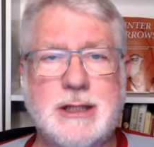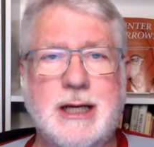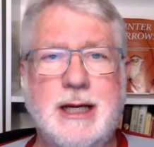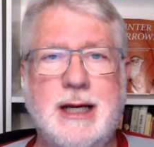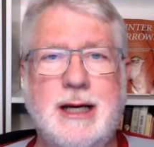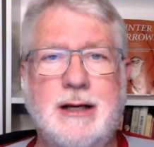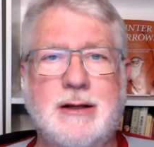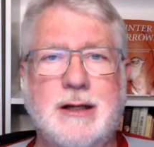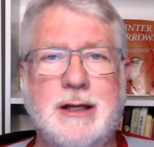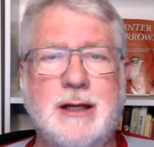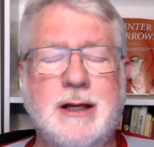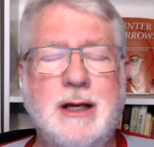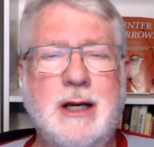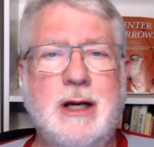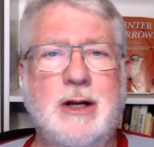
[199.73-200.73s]
They
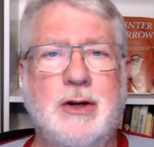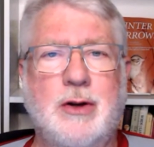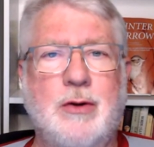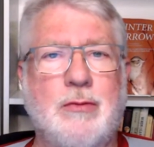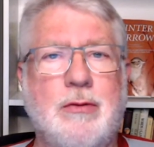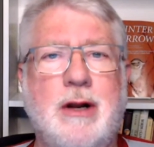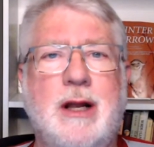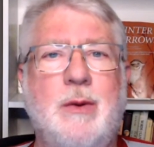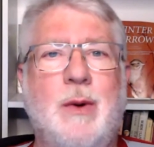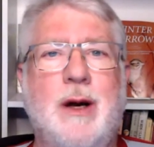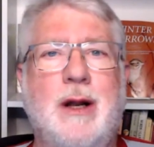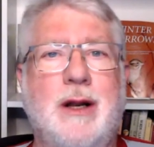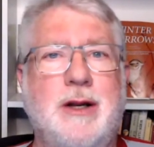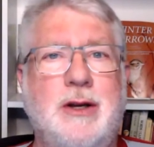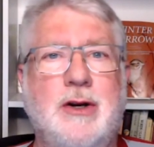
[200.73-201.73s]
actually do really
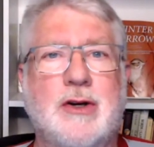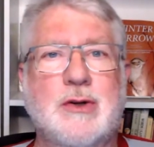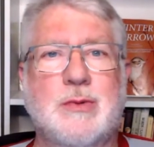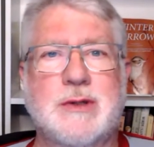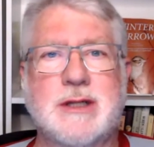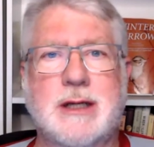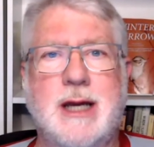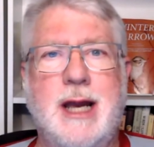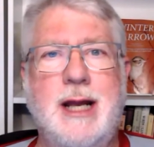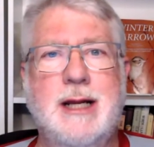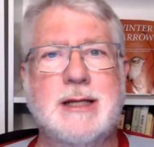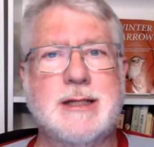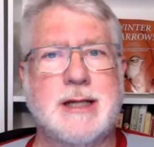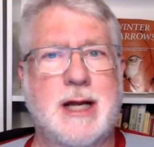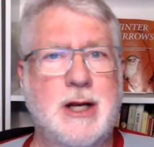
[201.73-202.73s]
well in years with
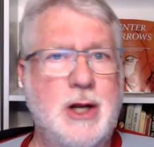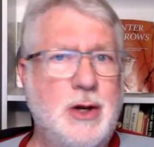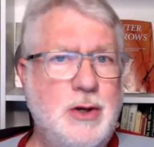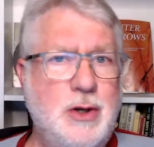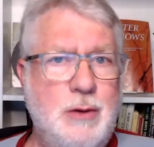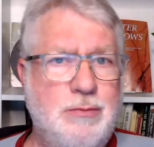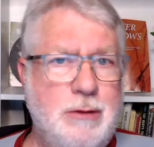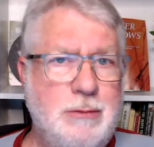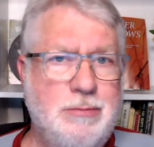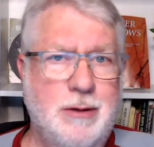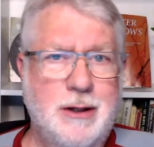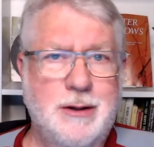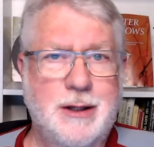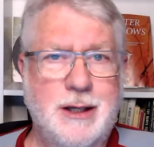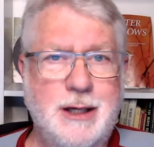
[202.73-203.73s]
cicadas. And I know you
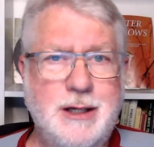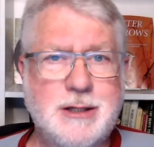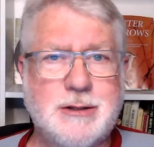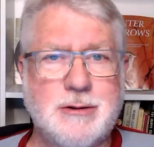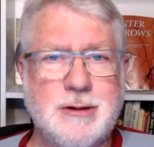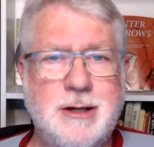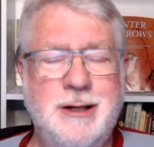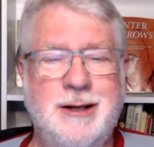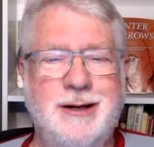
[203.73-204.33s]
people in the eastern